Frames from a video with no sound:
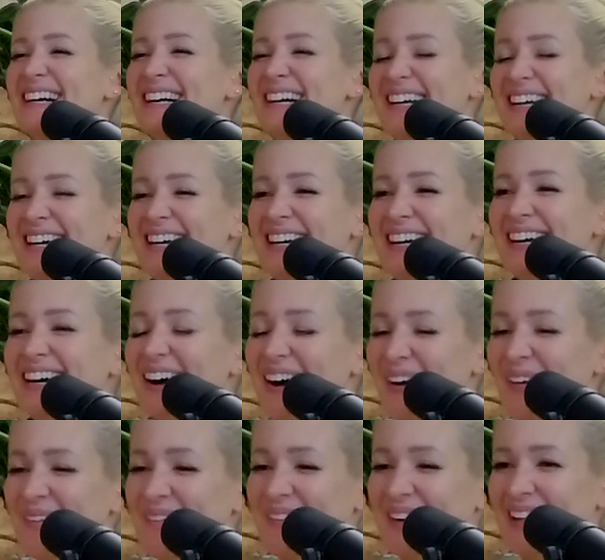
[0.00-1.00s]
Crazy.
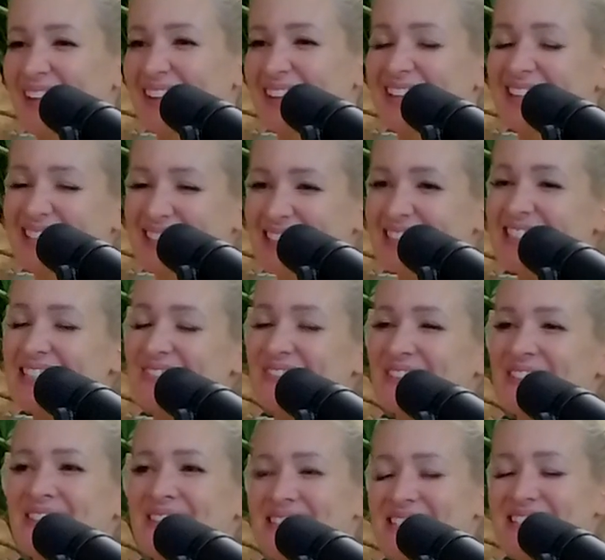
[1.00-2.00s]
oh well,
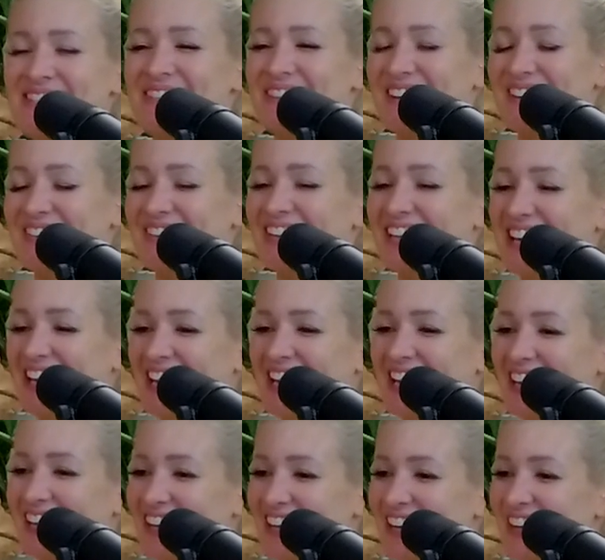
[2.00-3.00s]
definitely lingerie every day.